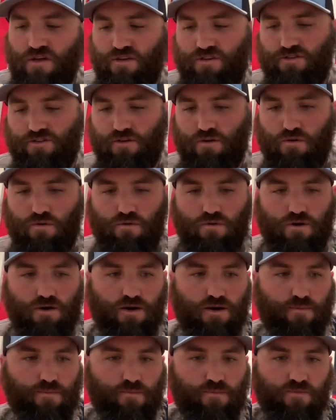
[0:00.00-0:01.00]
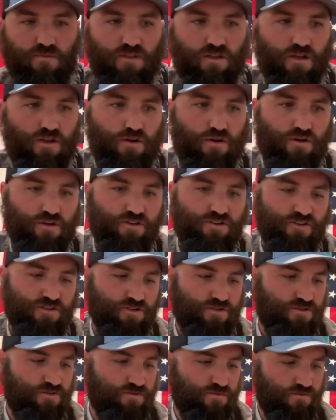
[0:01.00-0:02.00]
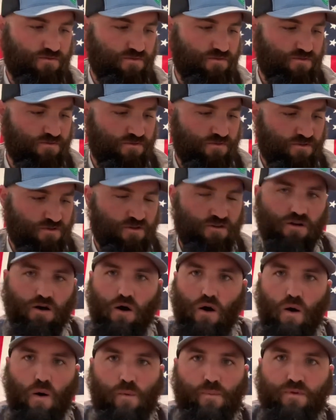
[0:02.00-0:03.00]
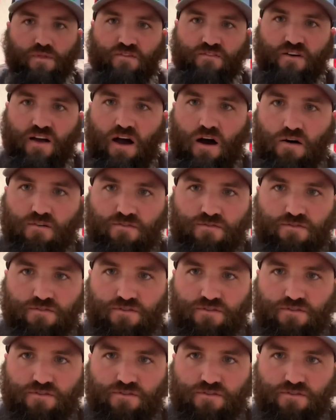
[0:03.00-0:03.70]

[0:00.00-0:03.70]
So, you know, you just open the valve,